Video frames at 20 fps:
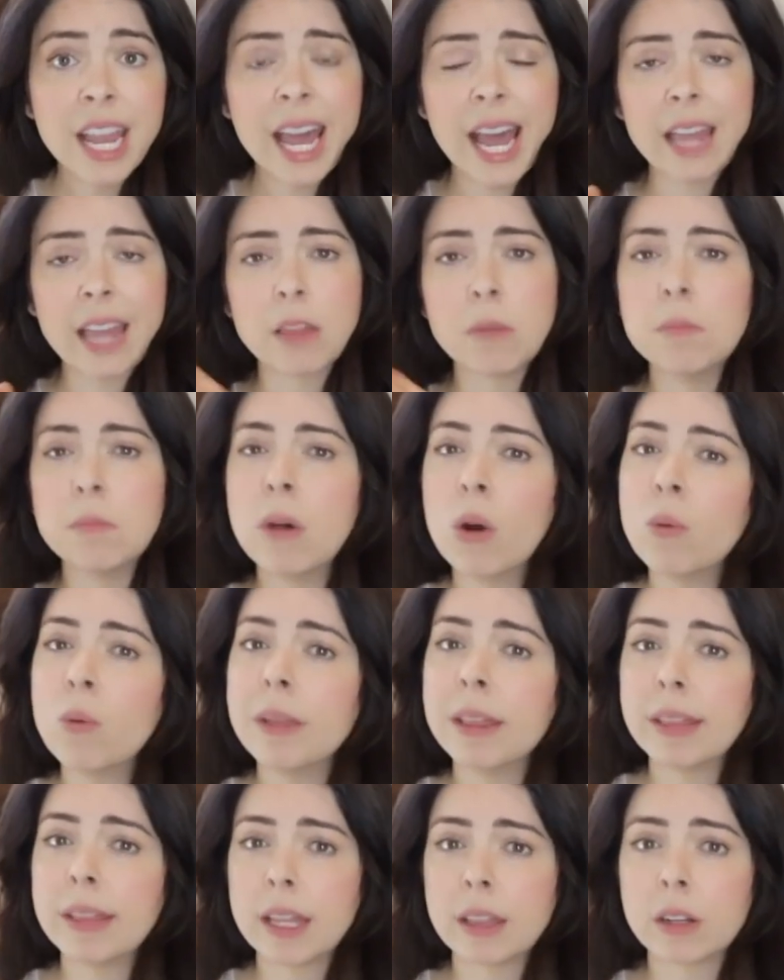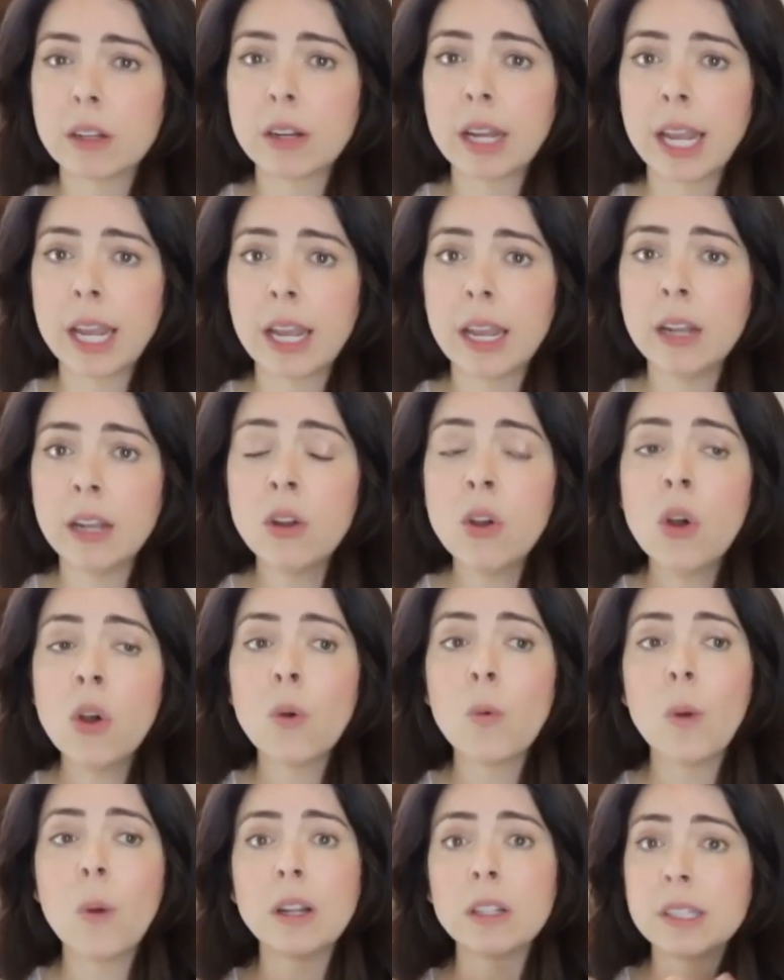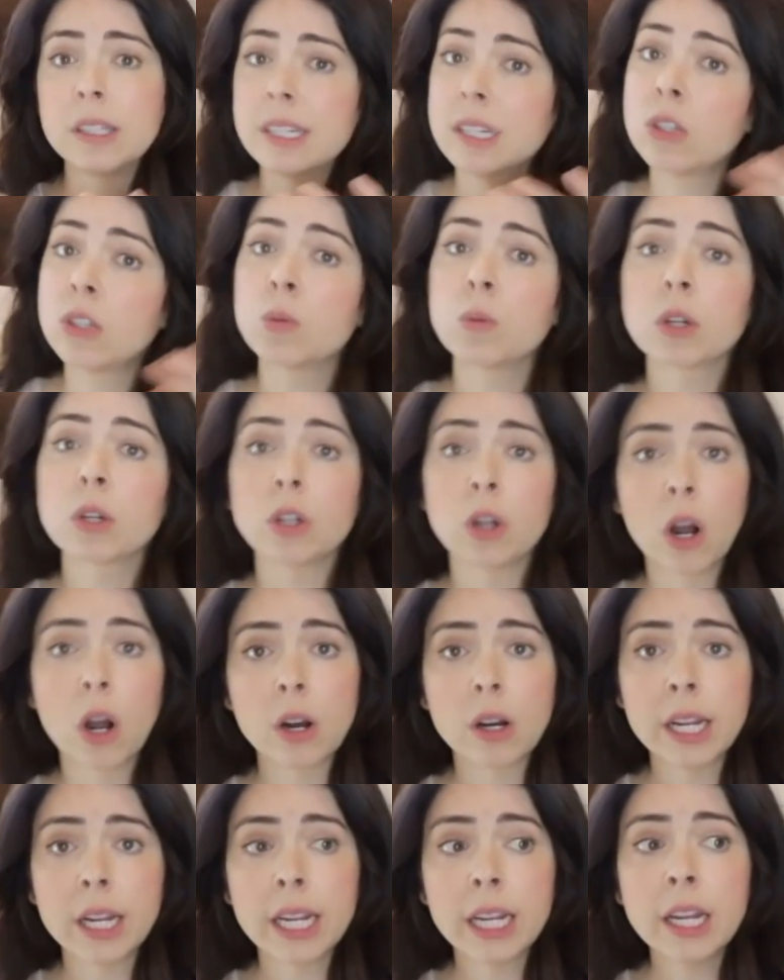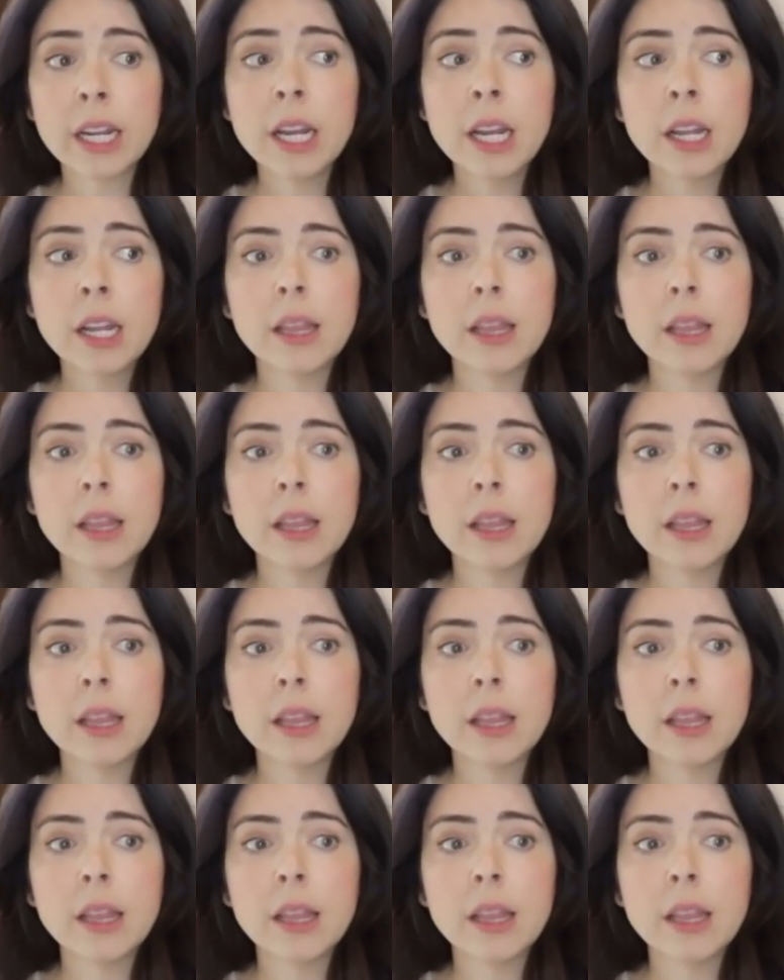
at the moment that they're in while disregarding